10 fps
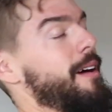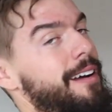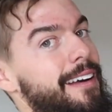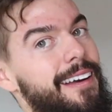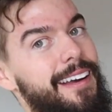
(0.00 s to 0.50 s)

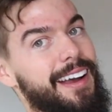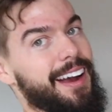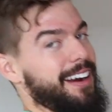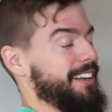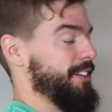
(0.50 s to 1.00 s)

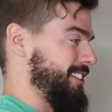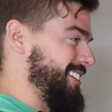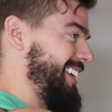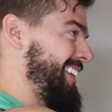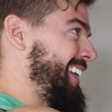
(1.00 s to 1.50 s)
I gotta get used to
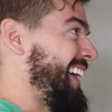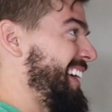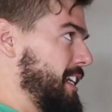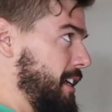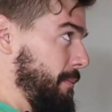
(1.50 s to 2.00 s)
saying that.
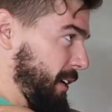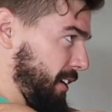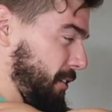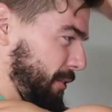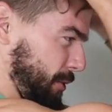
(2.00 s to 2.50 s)
I'm gonna
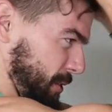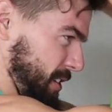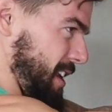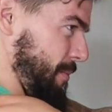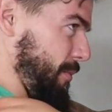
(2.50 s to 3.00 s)
call everyone
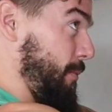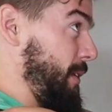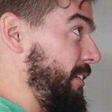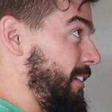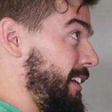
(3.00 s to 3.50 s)
team from
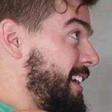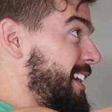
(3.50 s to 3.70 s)
now on.